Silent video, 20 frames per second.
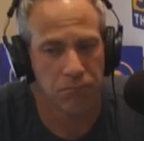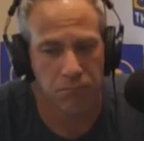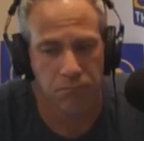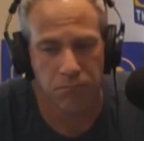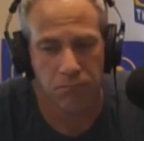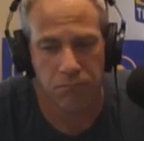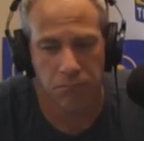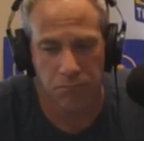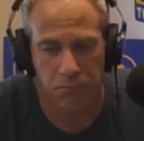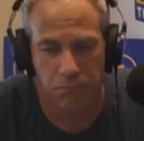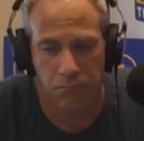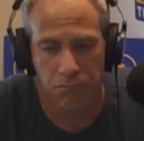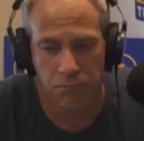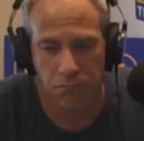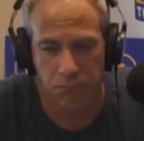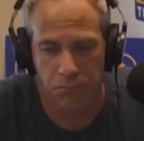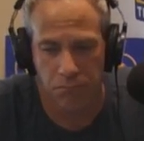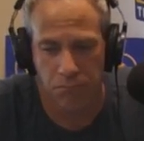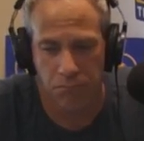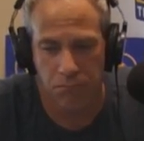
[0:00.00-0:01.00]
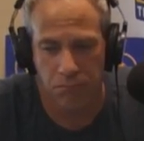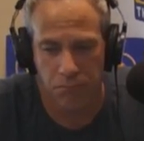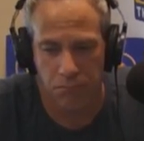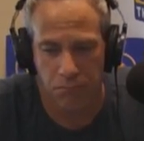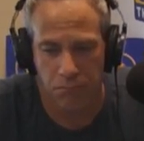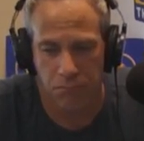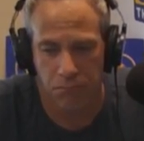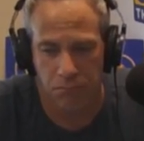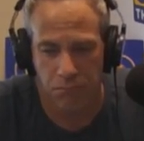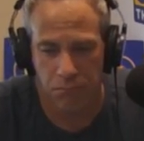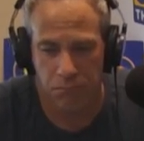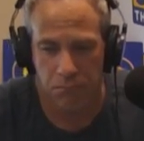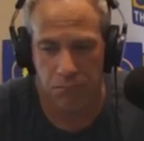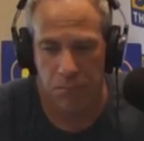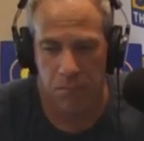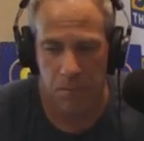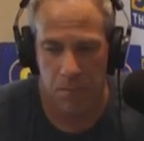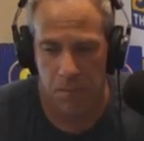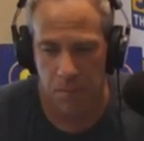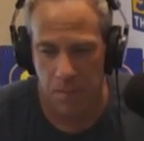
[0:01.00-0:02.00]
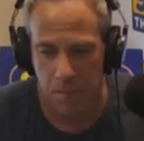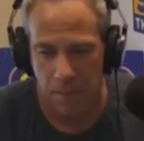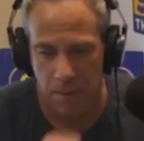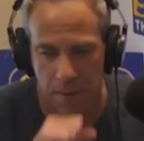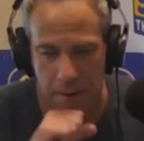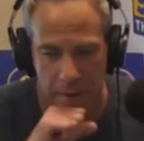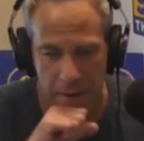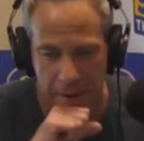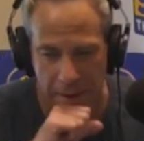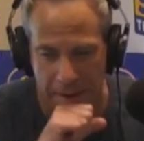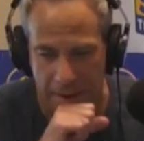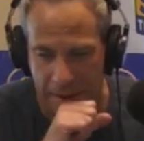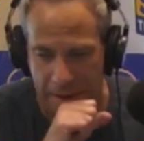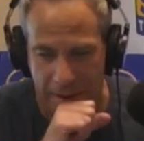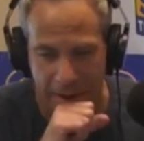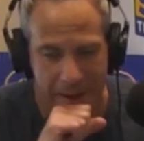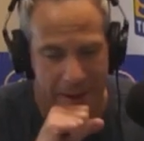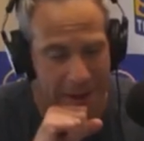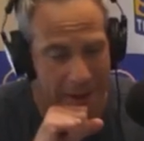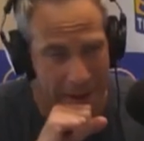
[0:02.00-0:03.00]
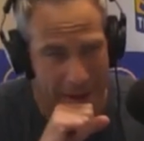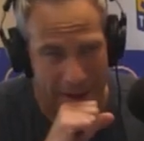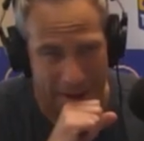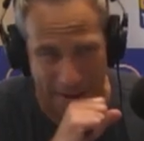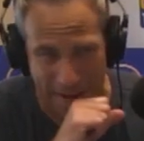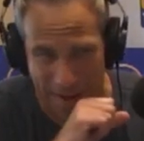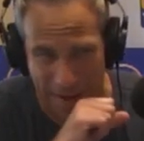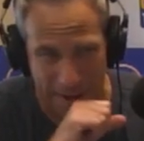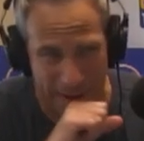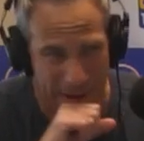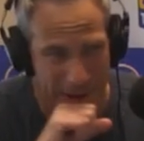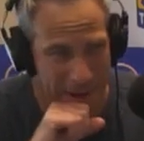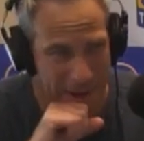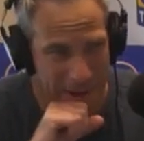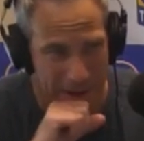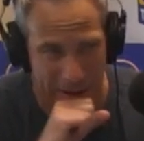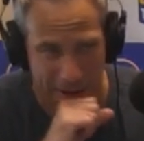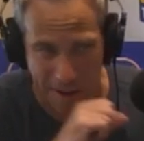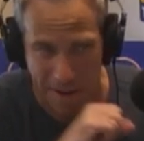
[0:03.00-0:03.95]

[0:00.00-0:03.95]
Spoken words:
[no speech]